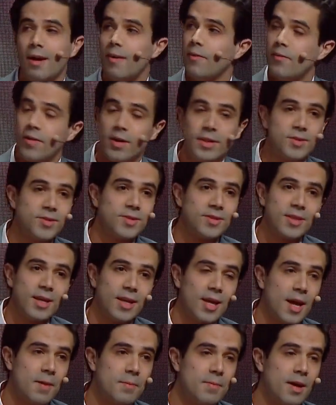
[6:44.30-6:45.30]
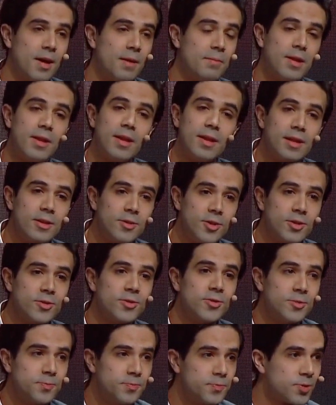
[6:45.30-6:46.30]
First, I am a medical
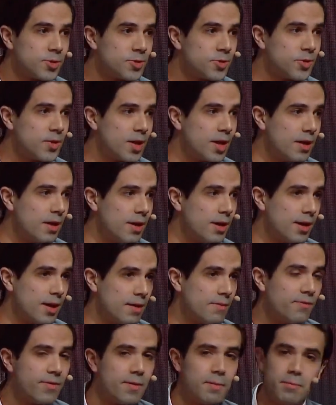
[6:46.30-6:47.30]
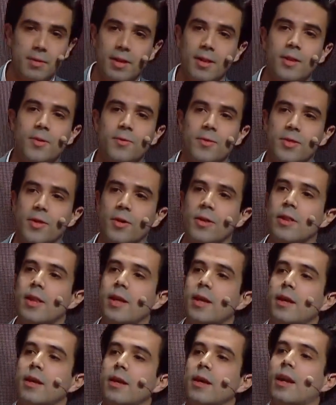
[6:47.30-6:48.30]
doctor, so I am familiar with all
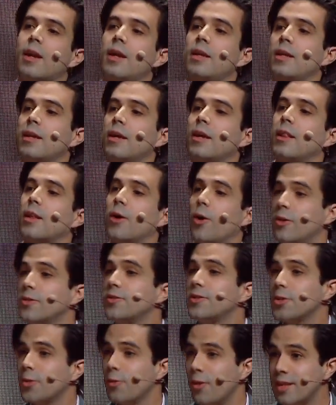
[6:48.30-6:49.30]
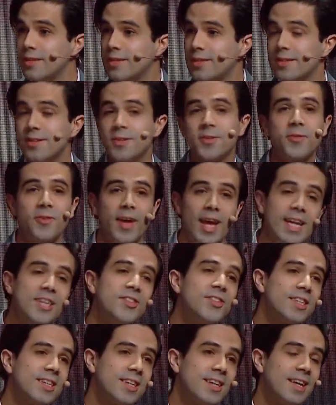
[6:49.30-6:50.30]
the clinical consequences of
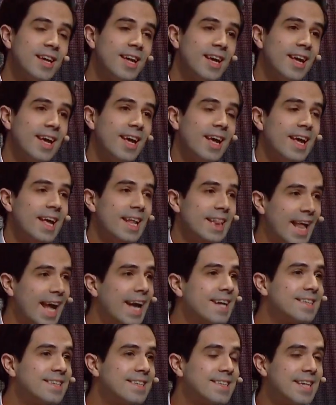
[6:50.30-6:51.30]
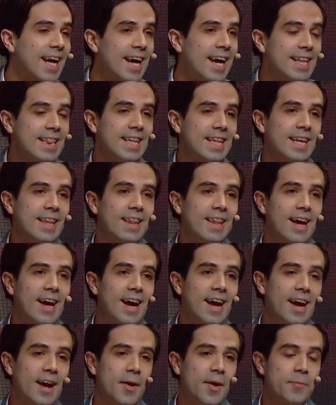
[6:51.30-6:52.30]
aging. Next, I did
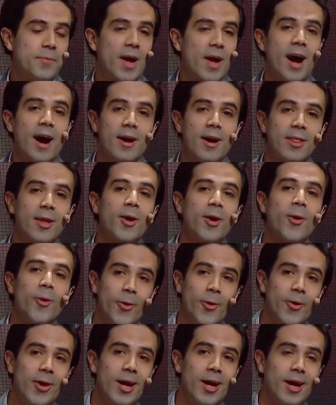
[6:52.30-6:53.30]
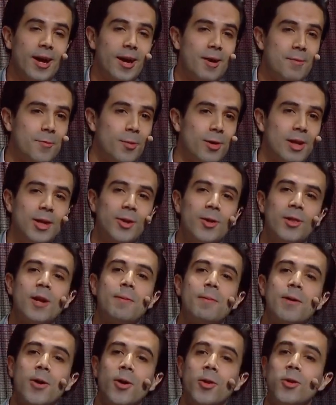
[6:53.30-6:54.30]
hardcore molecular
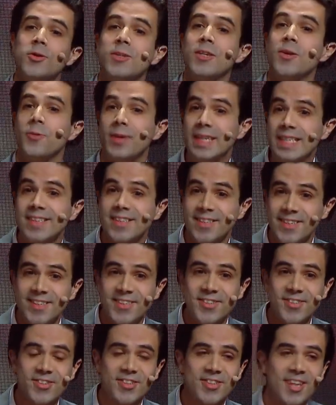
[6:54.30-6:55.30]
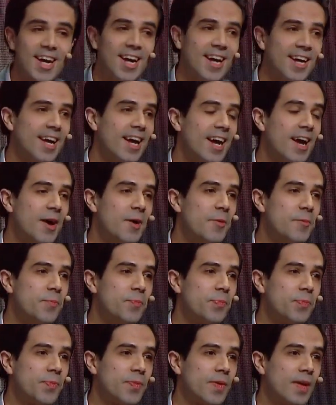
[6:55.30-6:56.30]
biology research.
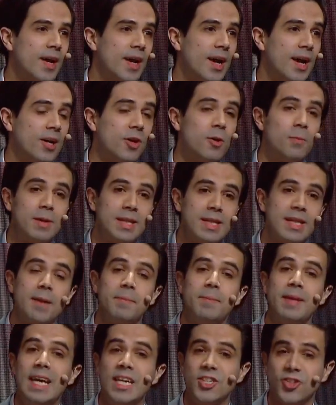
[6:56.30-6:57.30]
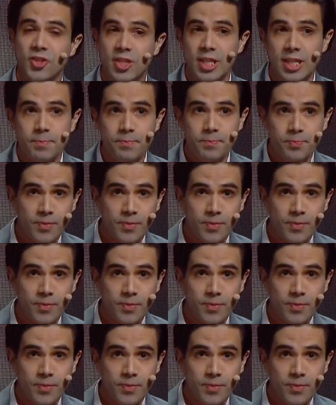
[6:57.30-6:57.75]
I completed a PhD